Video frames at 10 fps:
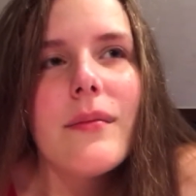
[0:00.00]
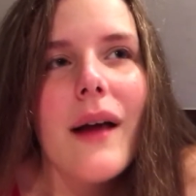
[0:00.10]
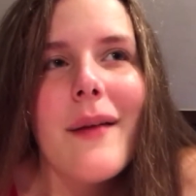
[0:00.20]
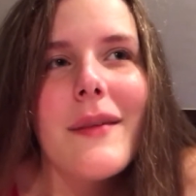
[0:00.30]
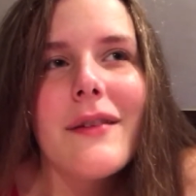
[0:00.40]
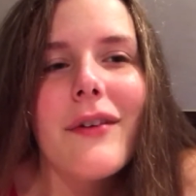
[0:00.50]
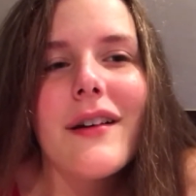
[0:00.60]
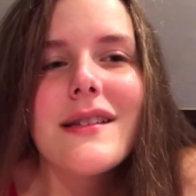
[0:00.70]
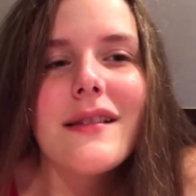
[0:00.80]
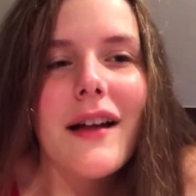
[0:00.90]
I made
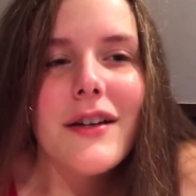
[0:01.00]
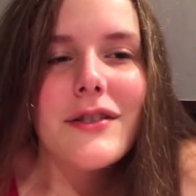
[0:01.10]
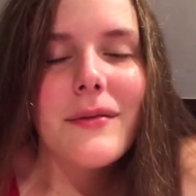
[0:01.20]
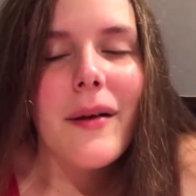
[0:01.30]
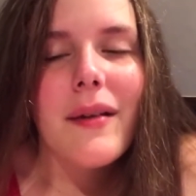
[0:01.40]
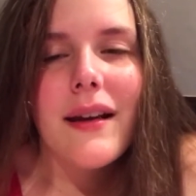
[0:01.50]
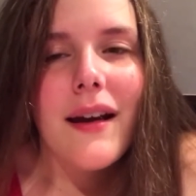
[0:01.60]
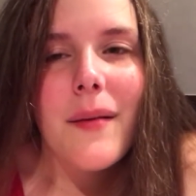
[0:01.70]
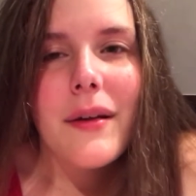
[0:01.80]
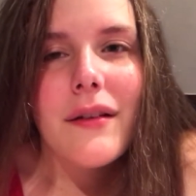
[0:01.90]
varsity last year, why would I
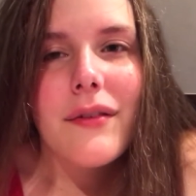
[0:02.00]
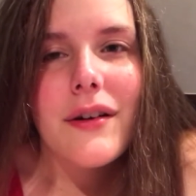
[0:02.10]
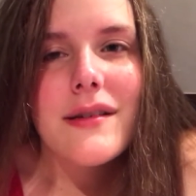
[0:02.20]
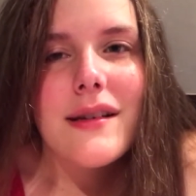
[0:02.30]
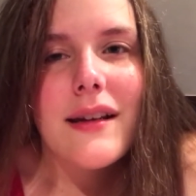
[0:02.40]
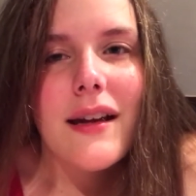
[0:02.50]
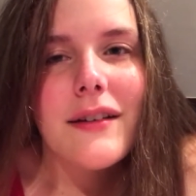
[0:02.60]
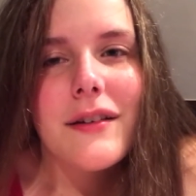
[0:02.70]
not be on varsity again?